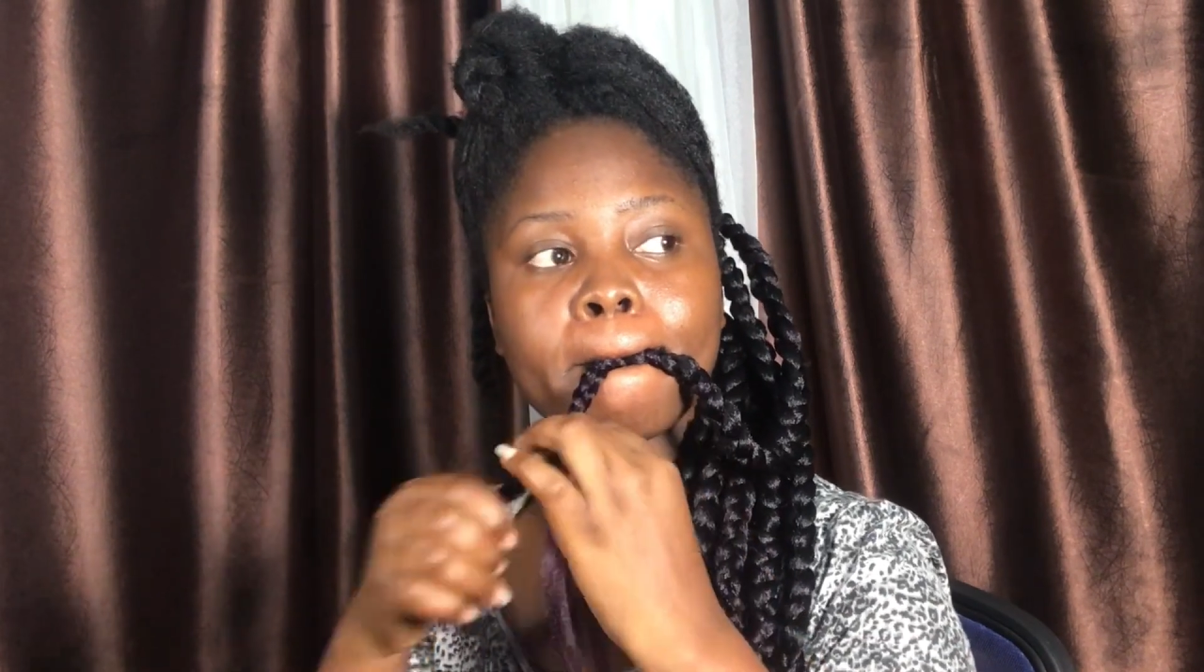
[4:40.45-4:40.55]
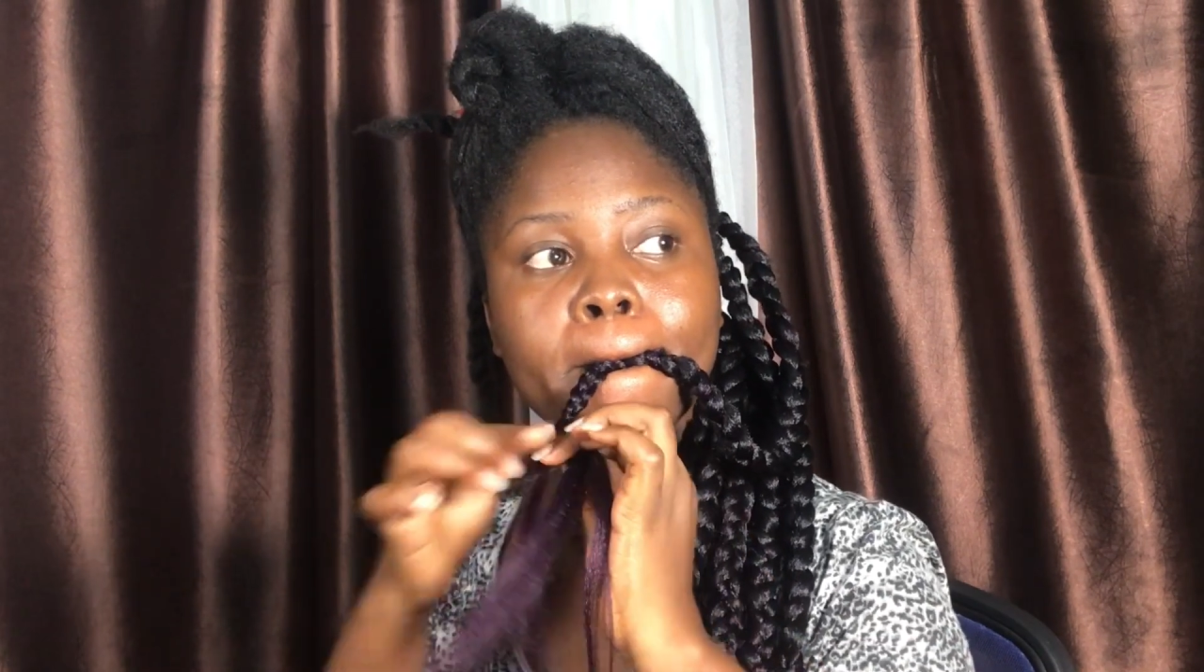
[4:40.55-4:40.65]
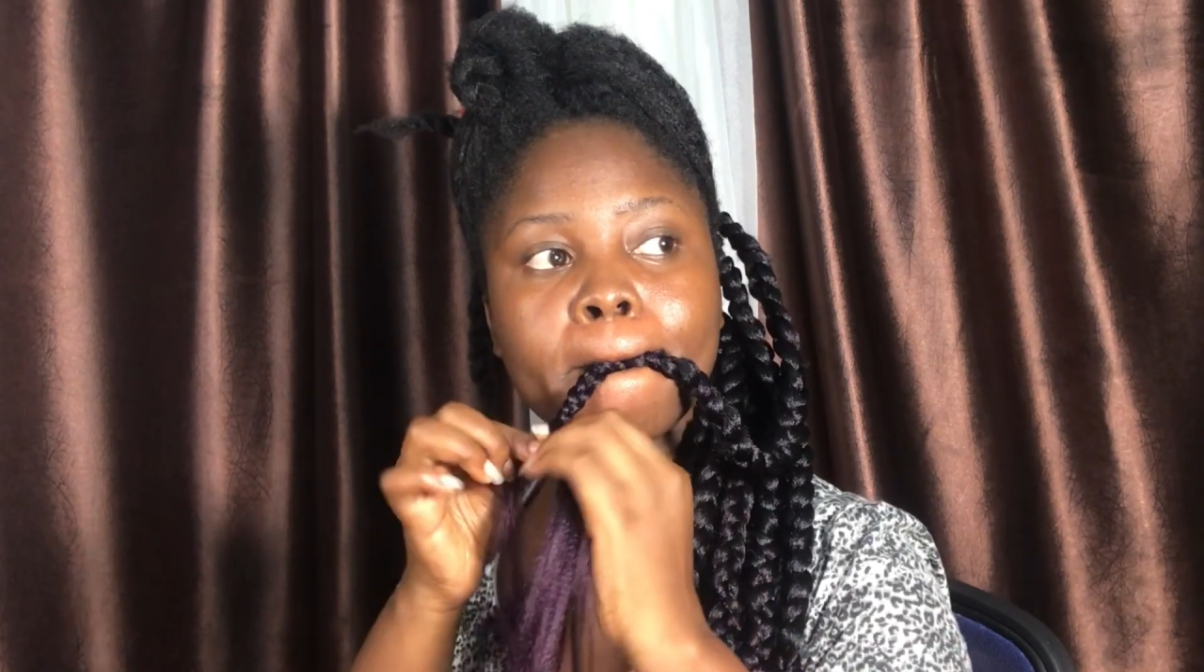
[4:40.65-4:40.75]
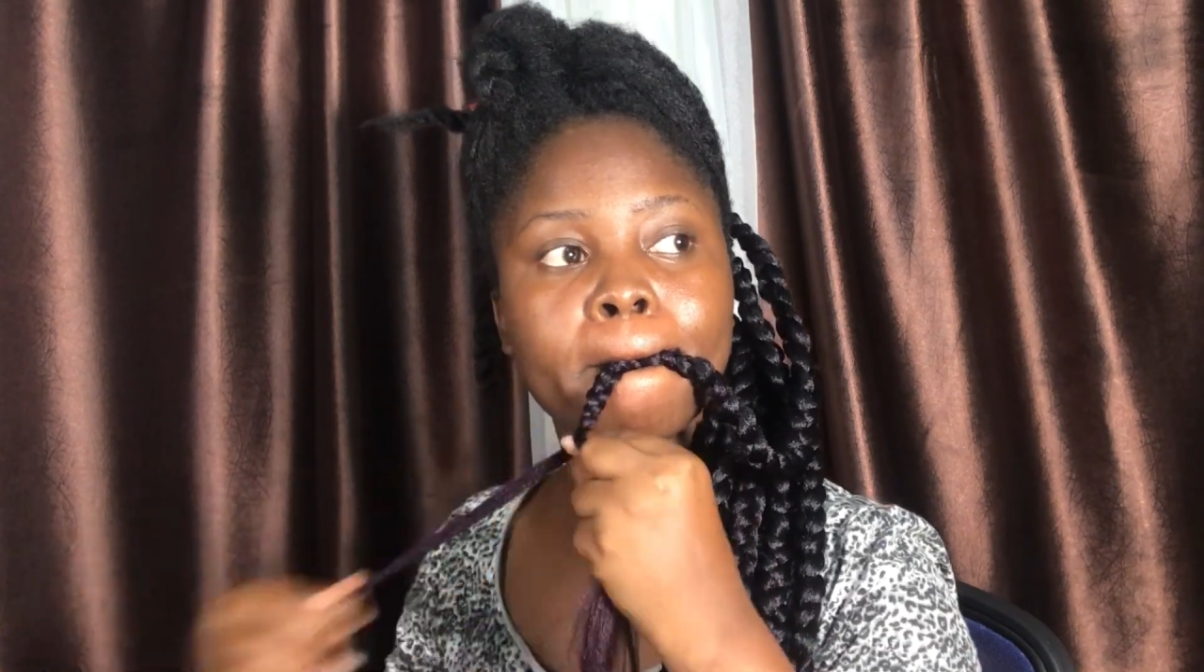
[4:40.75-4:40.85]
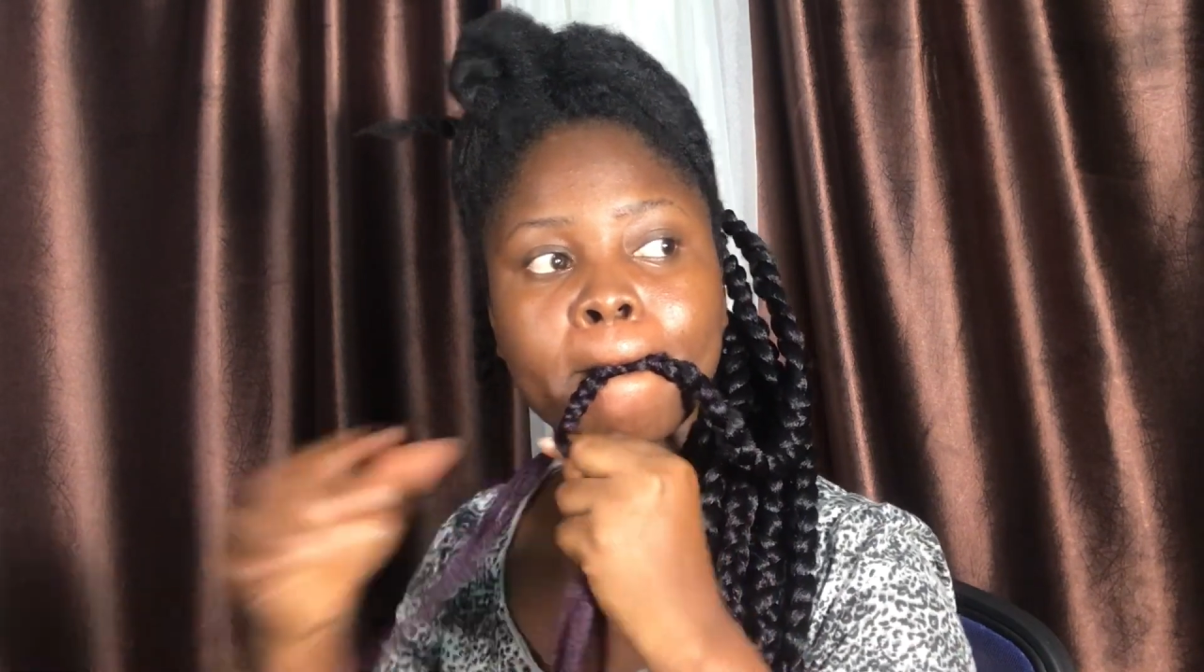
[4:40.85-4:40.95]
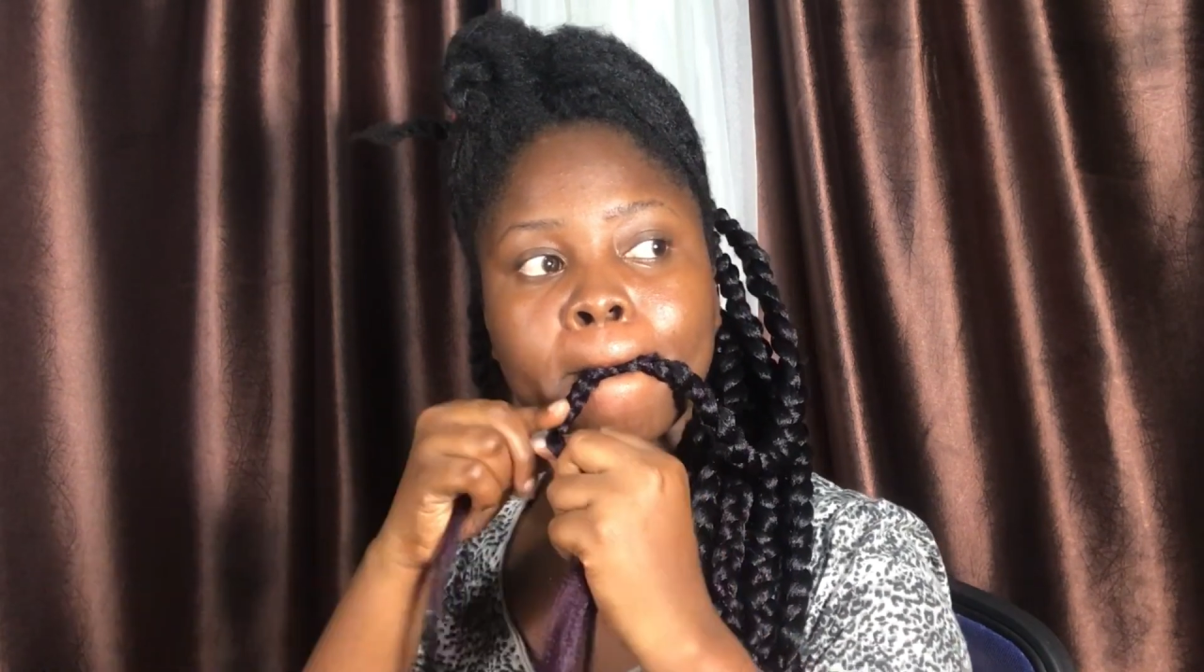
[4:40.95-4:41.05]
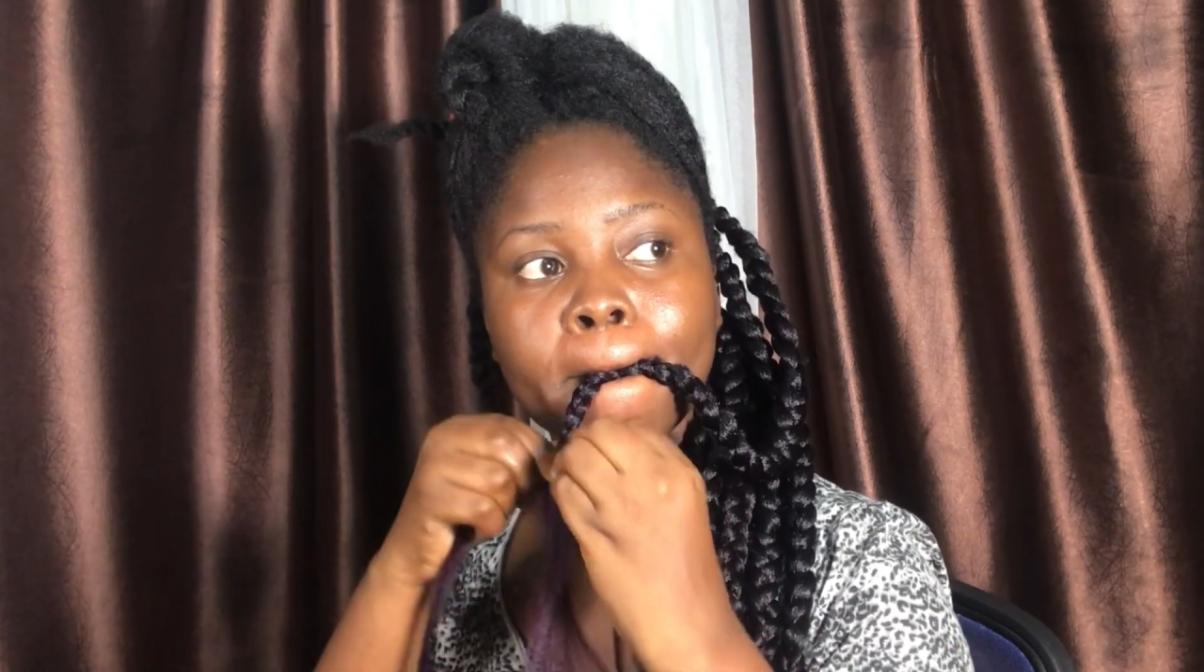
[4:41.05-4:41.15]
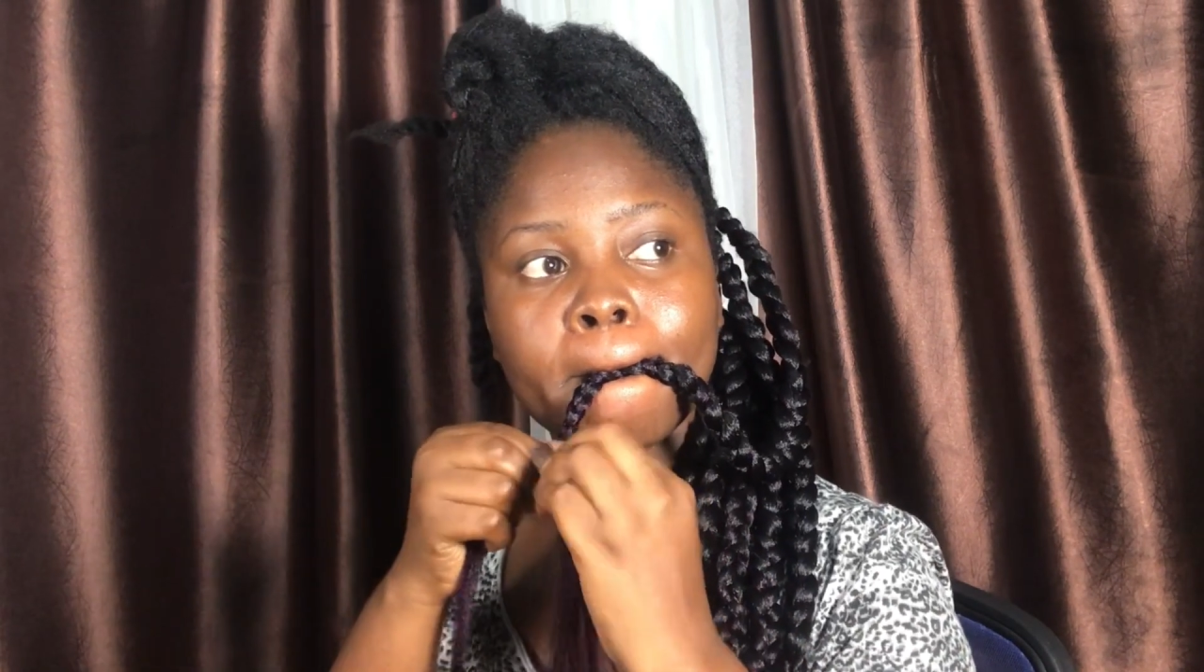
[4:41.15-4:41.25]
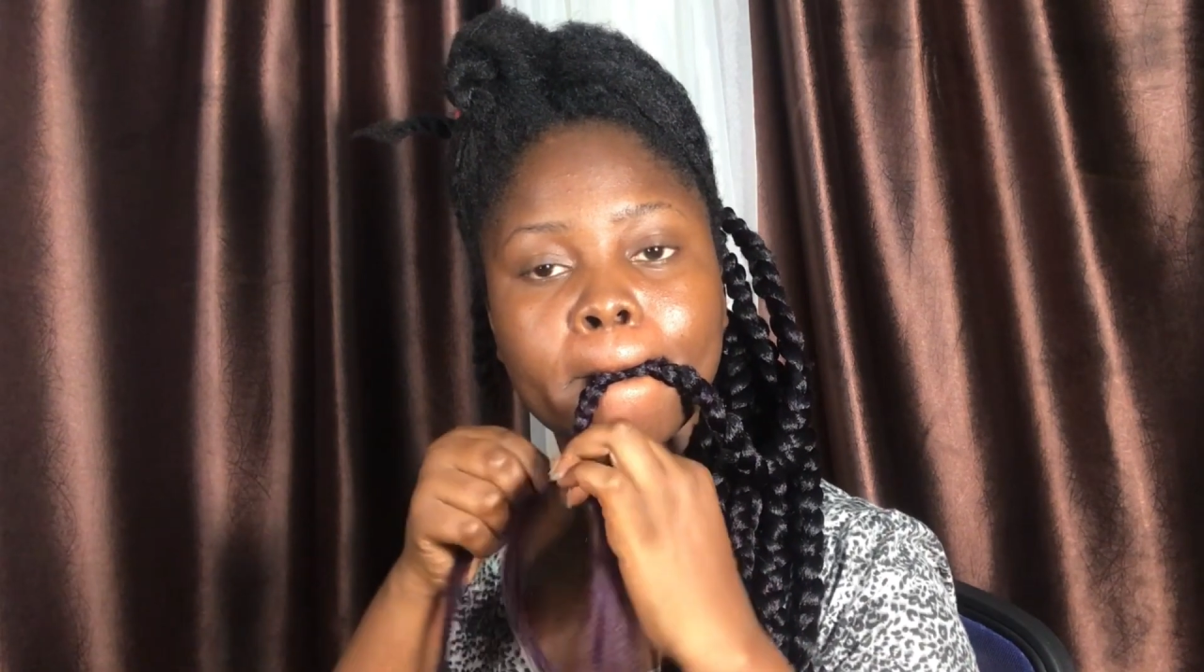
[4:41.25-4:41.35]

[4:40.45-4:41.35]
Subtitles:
make sure you do some